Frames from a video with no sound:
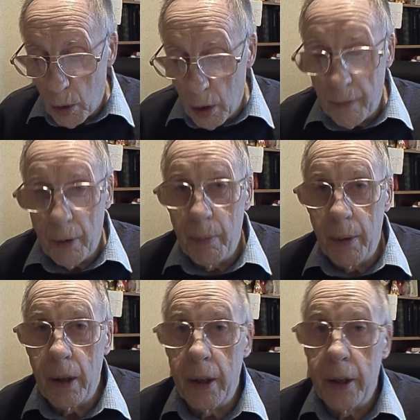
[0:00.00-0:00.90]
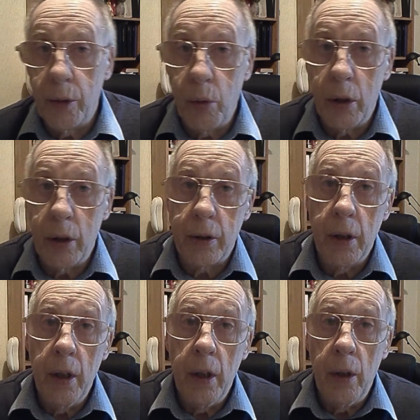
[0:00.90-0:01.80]
one of the buildings was
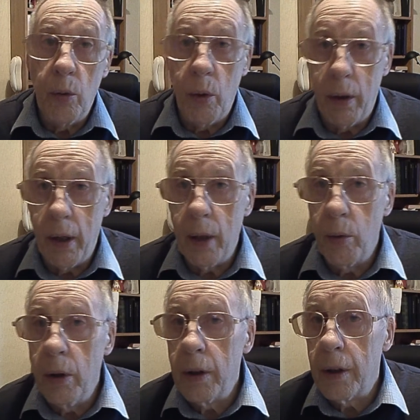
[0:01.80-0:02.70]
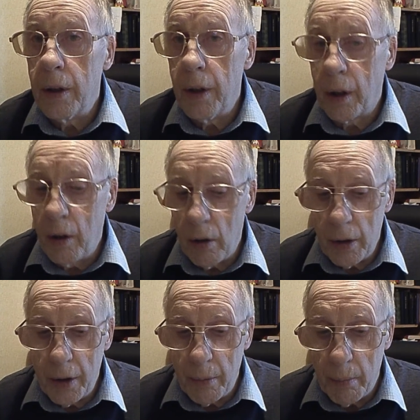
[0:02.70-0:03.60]
where I worked at the
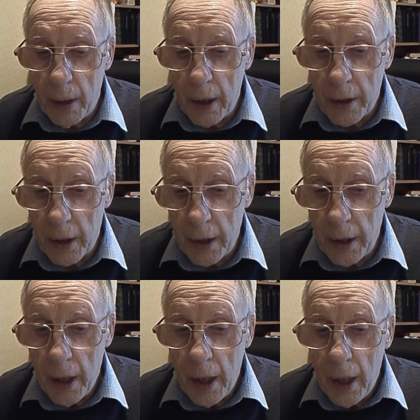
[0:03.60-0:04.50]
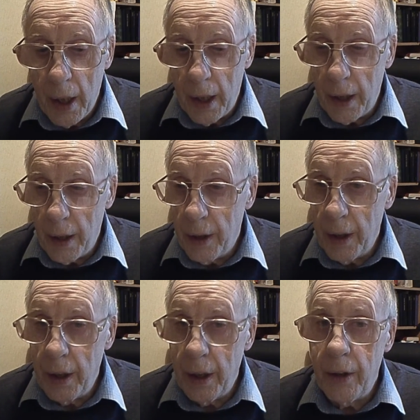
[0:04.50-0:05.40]
college in Barnsley, in
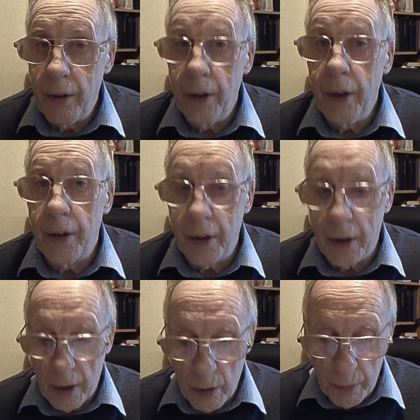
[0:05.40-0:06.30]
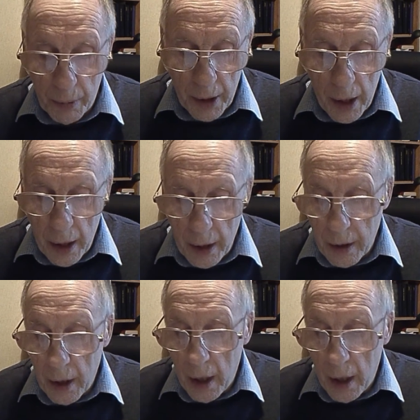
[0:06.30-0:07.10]
the theatre upstairs.